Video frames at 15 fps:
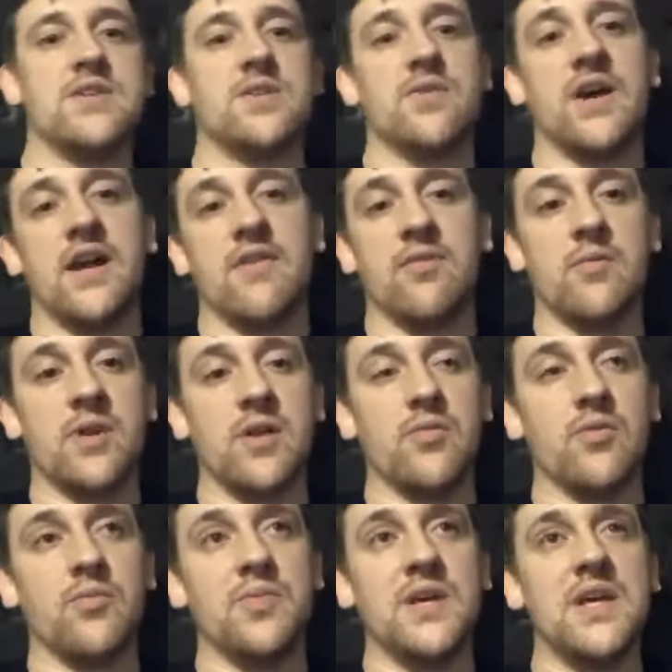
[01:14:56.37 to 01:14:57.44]
so not everybody
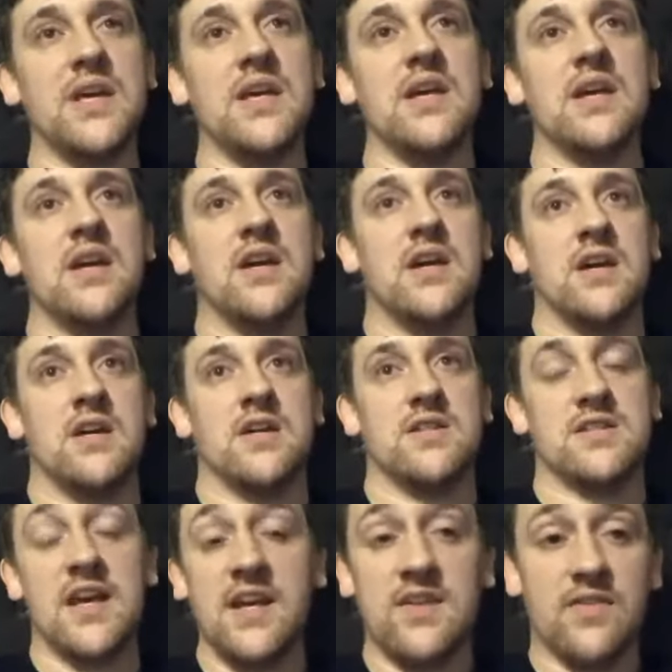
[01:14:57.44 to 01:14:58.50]
will be
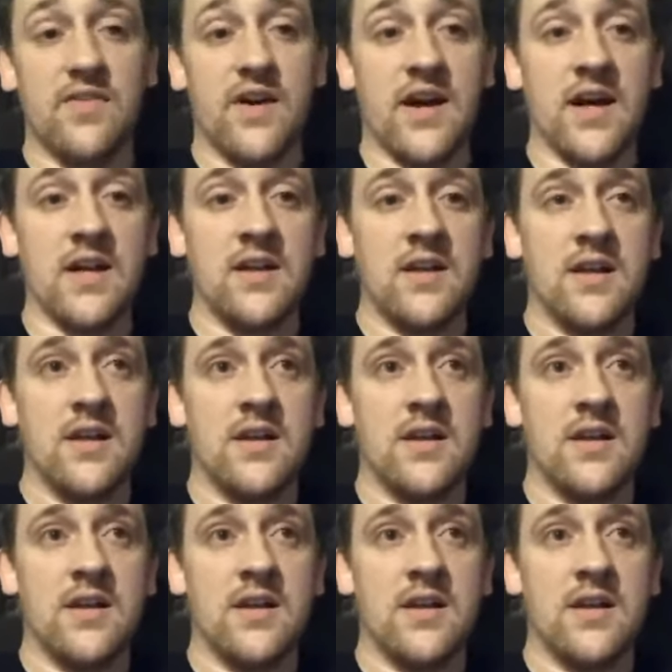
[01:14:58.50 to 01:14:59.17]
sanctified.